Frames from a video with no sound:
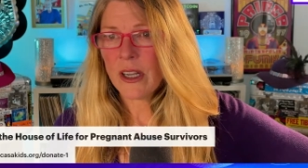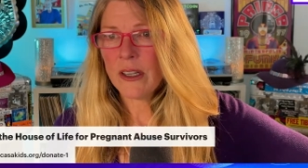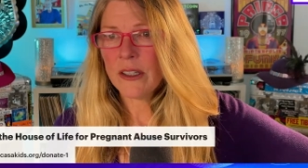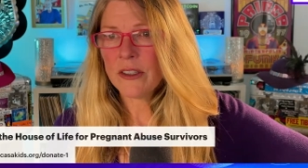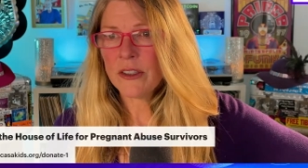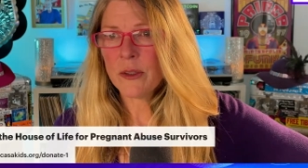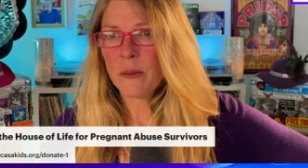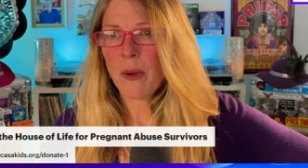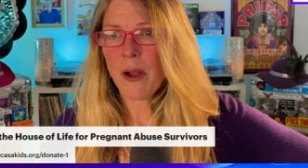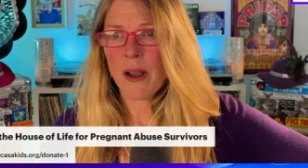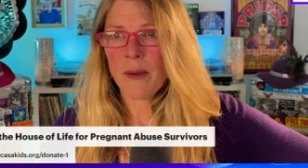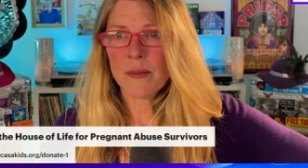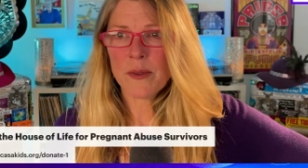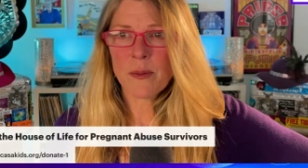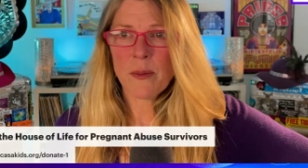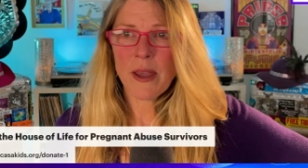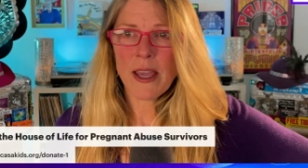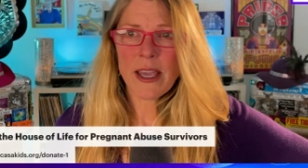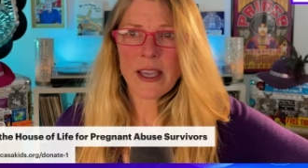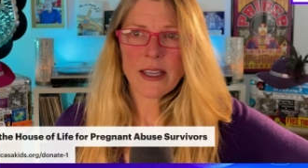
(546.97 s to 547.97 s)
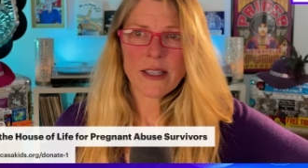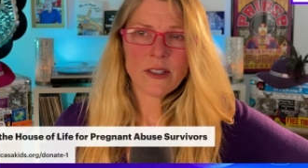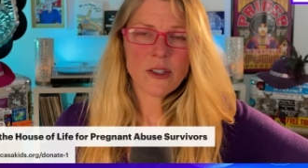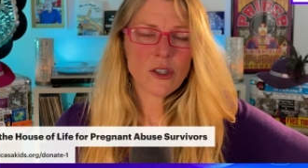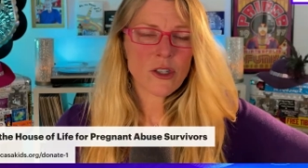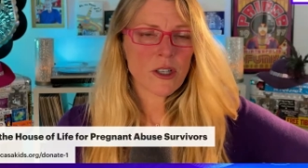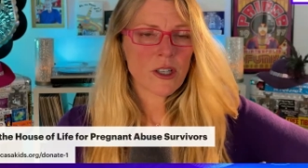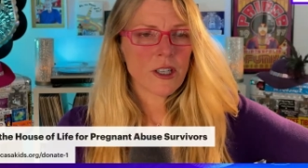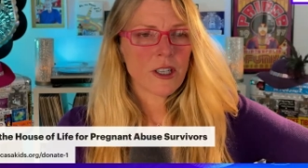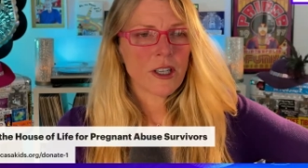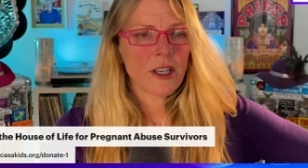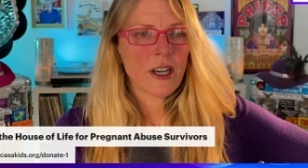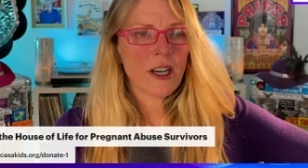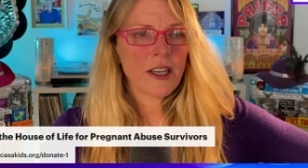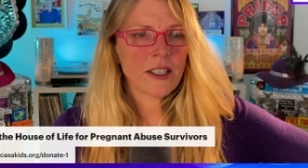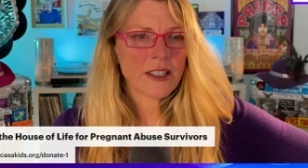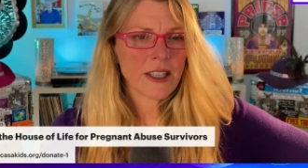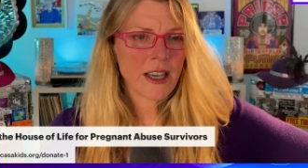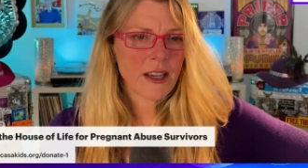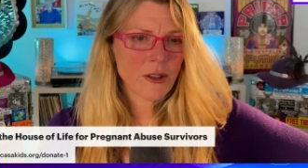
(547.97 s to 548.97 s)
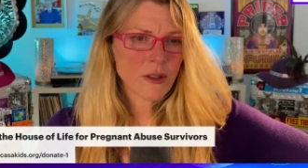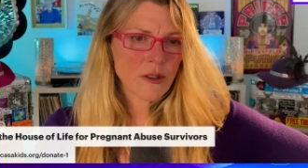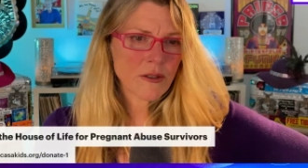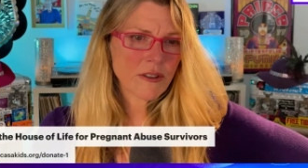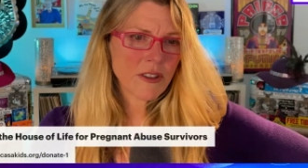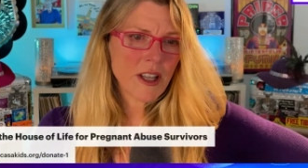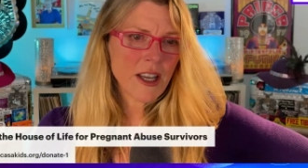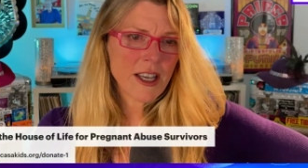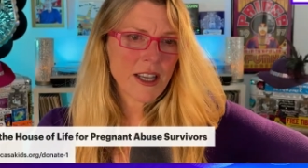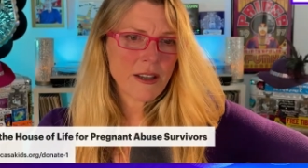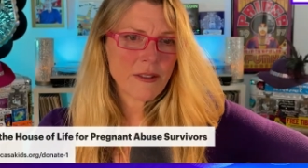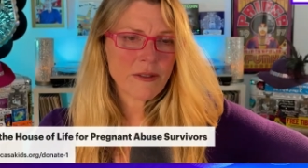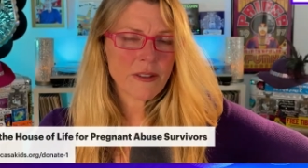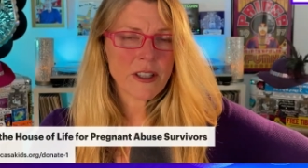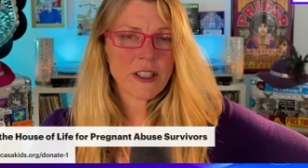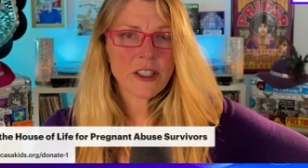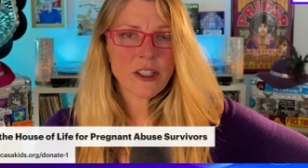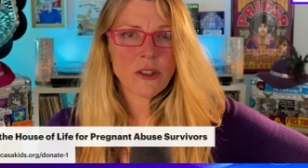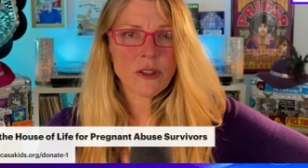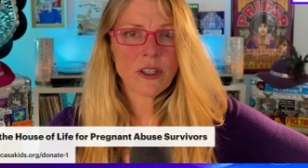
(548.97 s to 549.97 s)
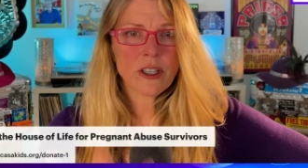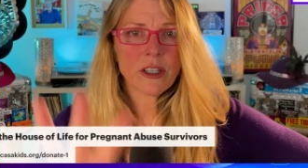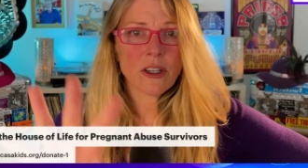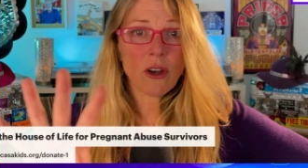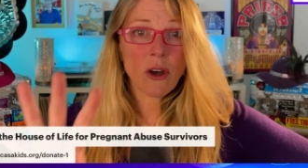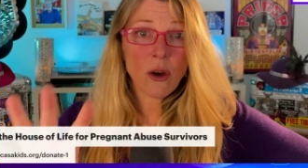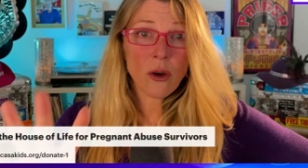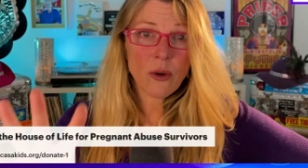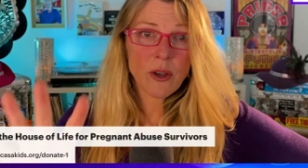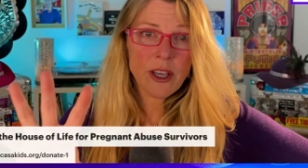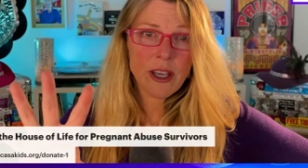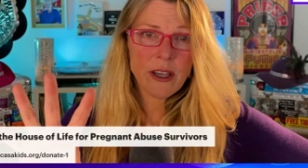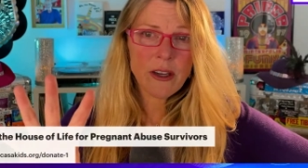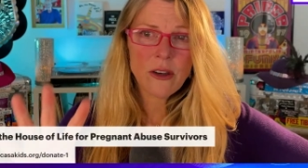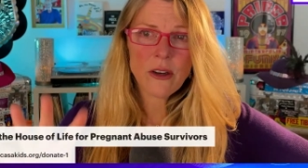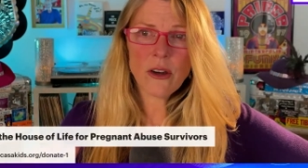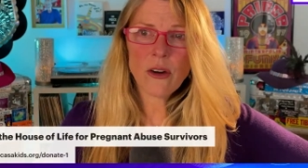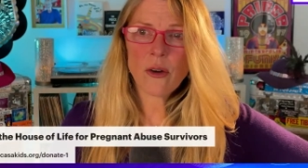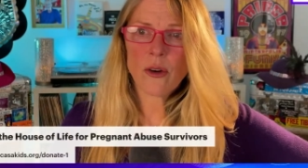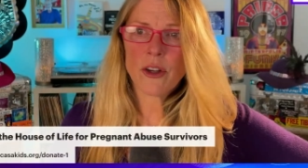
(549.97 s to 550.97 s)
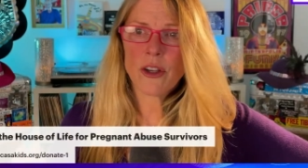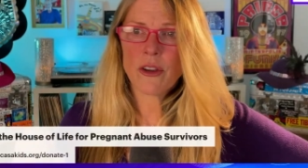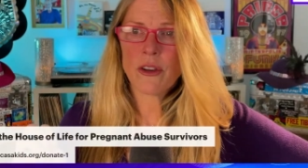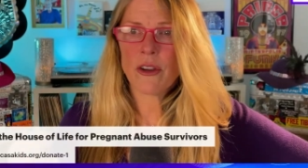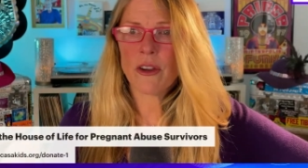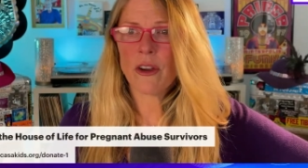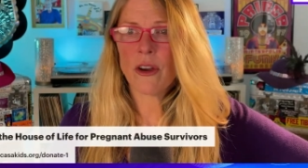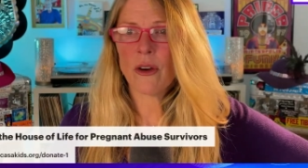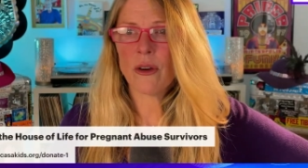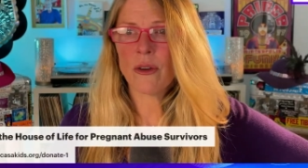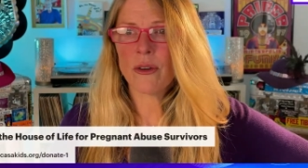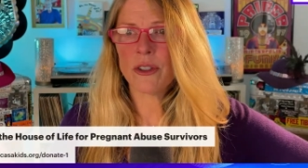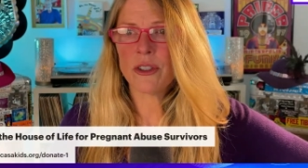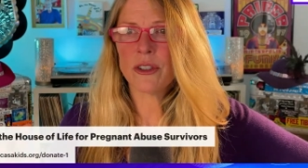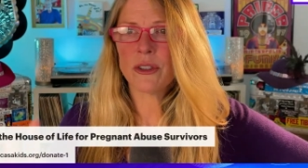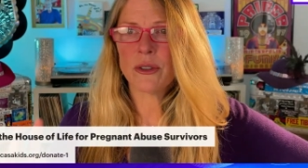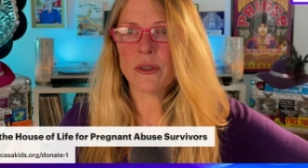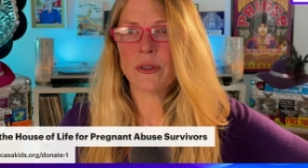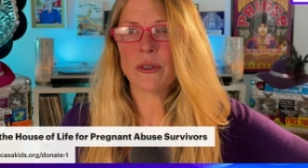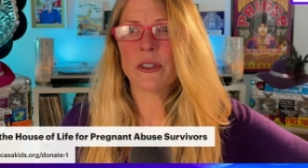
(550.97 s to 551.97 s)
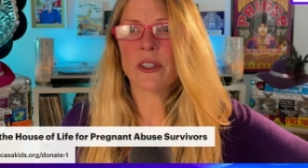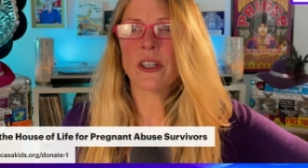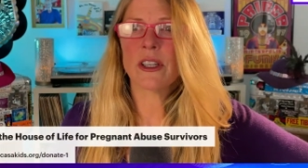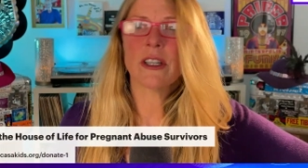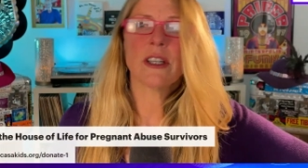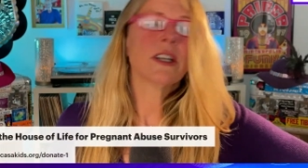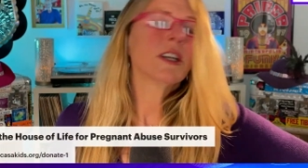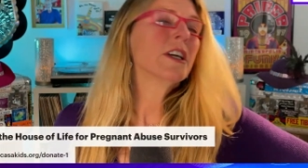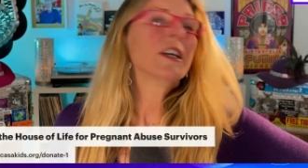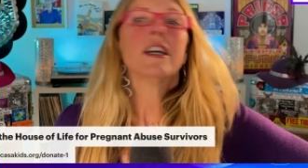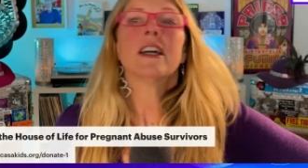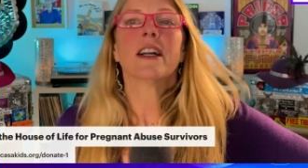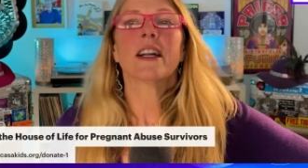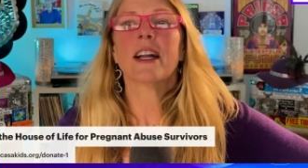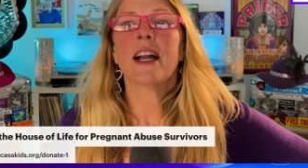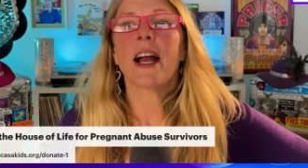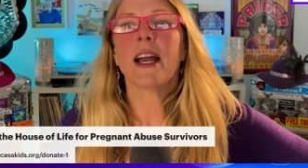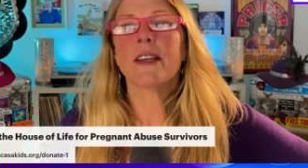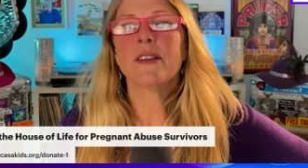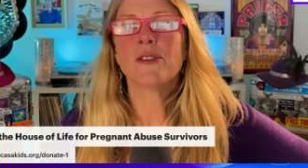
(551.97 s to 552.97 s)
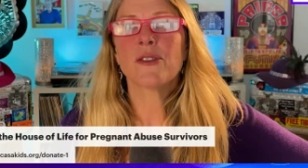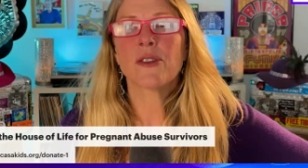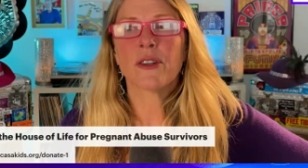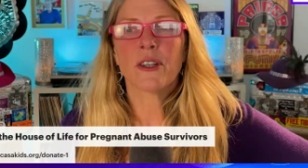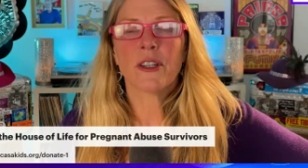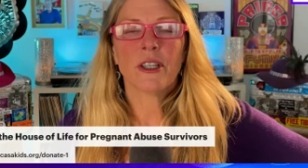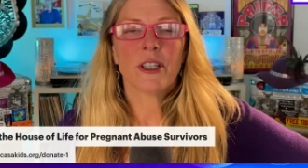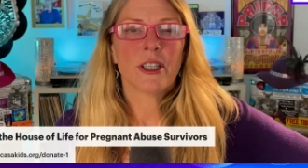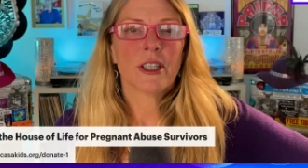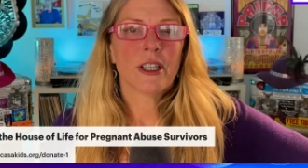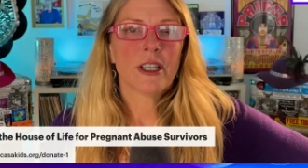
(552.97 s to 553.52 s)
to Bob's page at the House of Life and you can go here or you can go to the Geyser,